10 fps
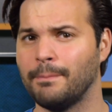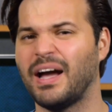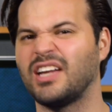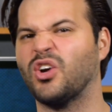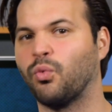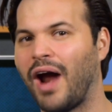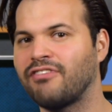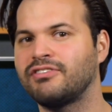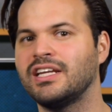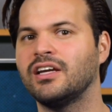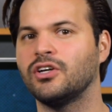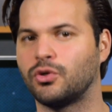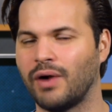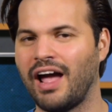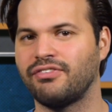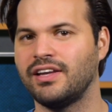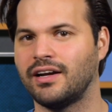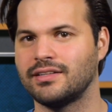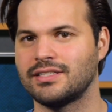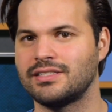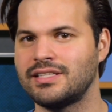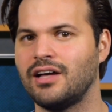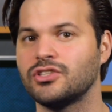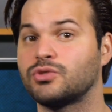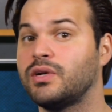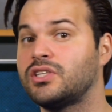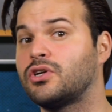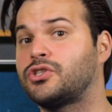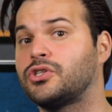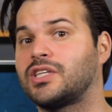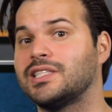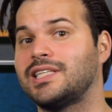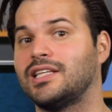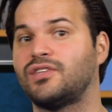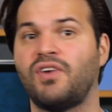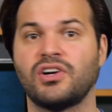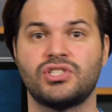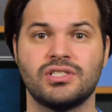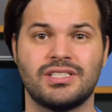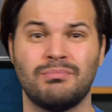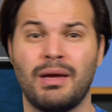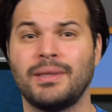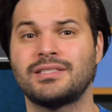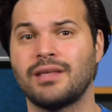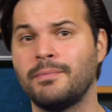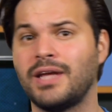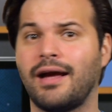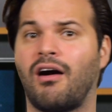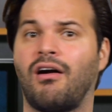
By grafting graphene onto cells, researchers can sense functions and maybe someday our